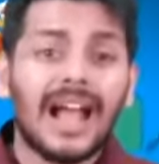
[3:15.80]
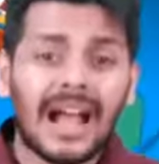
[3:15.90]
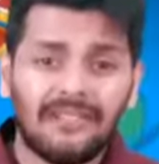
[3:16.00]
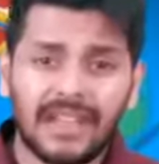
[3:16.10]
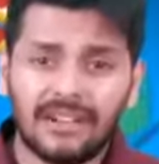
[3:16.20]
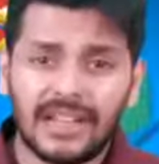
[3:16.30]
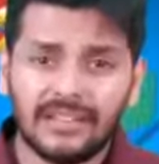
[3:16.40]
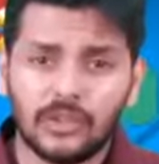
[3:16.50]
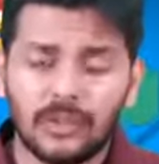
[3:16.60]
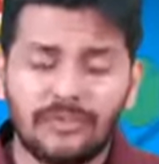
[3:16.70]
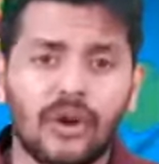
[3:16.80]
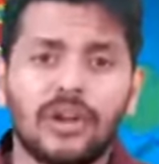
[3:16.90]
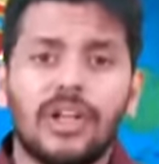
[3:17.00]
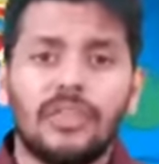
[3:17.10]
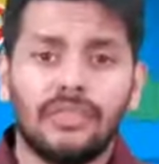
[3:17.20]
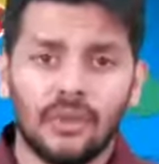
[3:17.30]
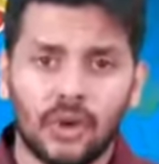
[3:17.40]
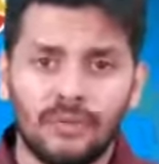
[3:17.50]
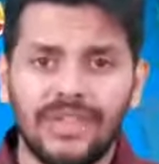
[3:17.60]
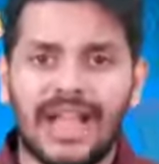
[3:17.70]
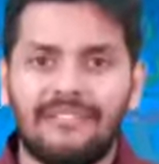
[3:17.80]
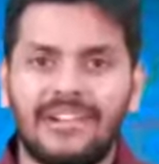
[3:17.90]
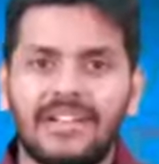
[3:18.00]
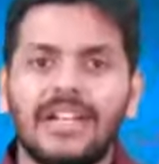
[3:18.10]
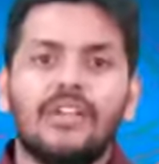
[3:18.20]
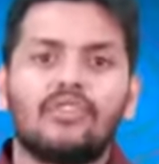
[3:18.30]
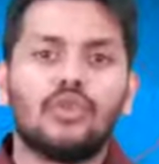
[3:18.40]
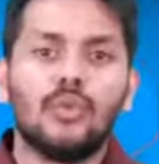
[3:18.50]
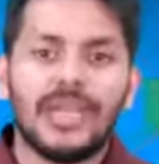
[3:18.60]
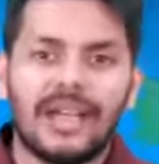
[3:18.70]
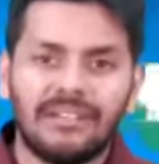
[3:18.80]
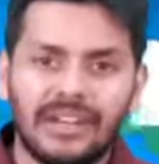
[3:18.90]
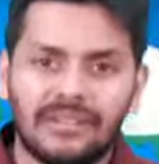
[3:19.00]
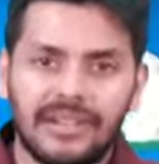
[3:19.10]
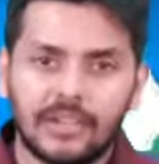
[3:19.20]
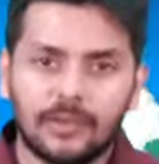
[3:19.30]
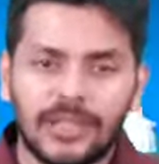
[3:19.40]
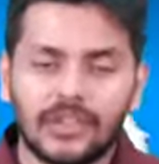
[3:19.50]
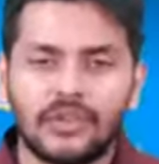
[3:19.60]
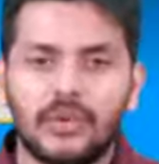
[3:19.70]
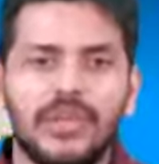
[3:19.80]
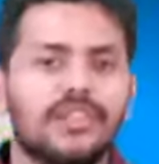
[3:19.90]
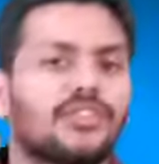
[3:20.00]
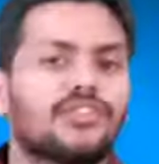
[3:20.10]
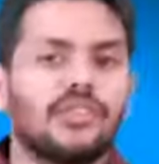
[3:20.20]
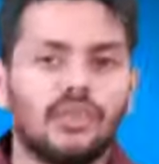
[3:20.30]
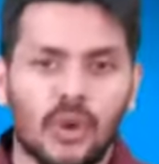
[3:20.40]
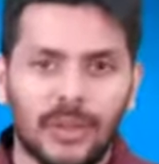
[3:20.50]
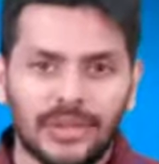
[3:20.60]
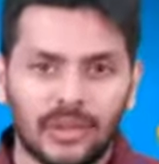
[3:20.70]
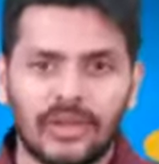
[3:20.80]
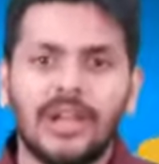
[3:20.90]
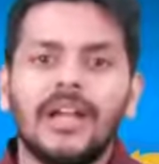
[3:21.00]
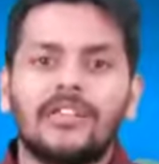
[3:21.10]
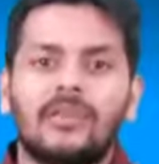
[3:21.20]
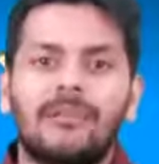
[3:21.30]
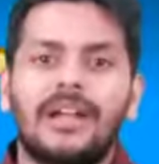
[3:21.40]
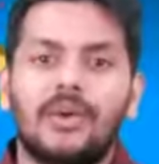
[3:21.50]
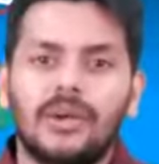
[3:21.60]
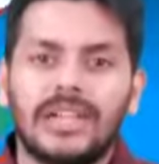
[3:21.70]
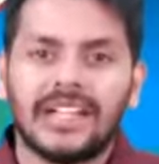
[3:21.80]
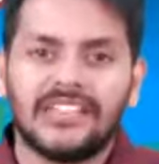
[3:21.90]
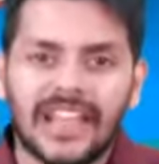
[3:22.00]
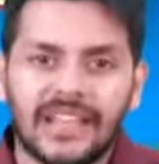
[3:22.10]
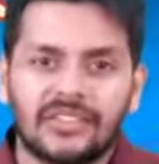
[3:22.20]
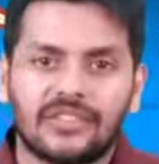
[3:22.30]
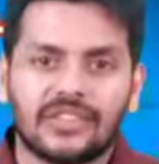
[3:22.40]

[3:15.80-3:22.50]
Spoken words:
Have we ever done this before? No, we haven't. So do we have relevant experience of doing this? No, we don't. So better don't take a chance.